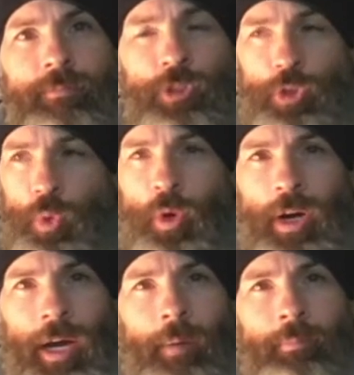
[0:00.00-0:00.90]
It's a
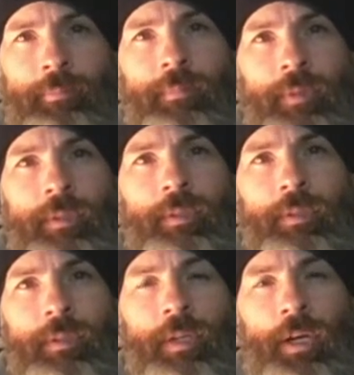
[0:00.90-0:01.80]
cool app.
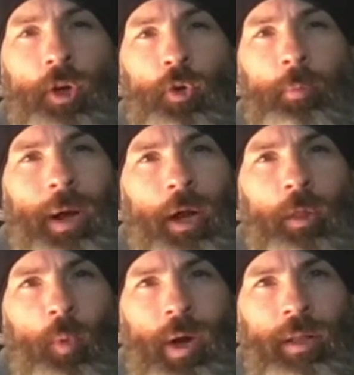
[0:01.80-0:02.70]
I'd heard about it
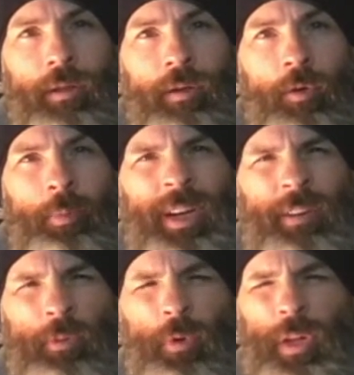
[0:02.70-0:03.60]
a while ago, but
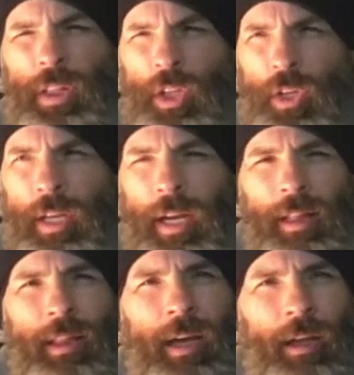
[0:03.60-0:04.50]
never really looked at
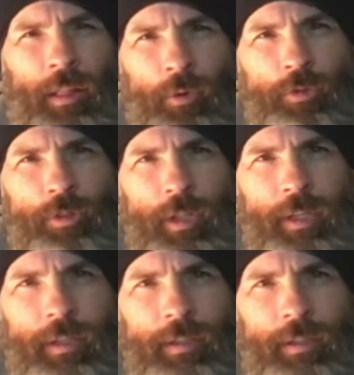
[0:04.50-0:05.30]
it that closely.